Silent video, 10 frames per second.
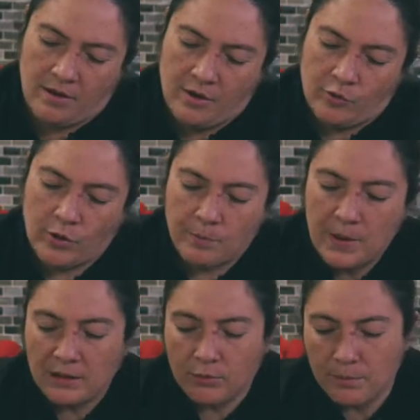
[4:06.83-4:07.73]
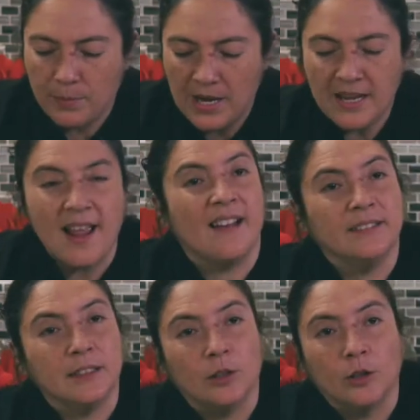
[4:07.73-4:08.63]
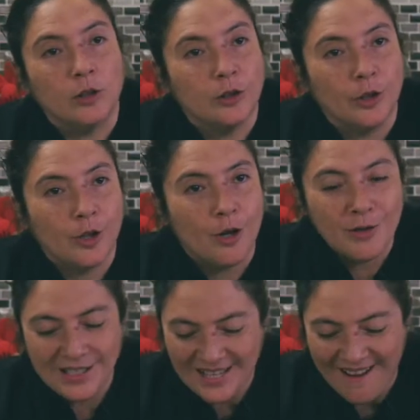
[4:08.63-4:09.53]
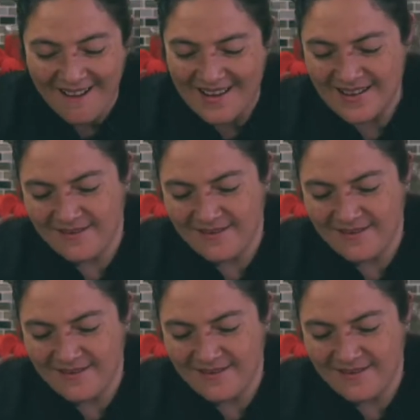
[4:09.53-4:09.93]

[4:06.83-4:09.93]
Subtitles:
Repeat until all your dough is done.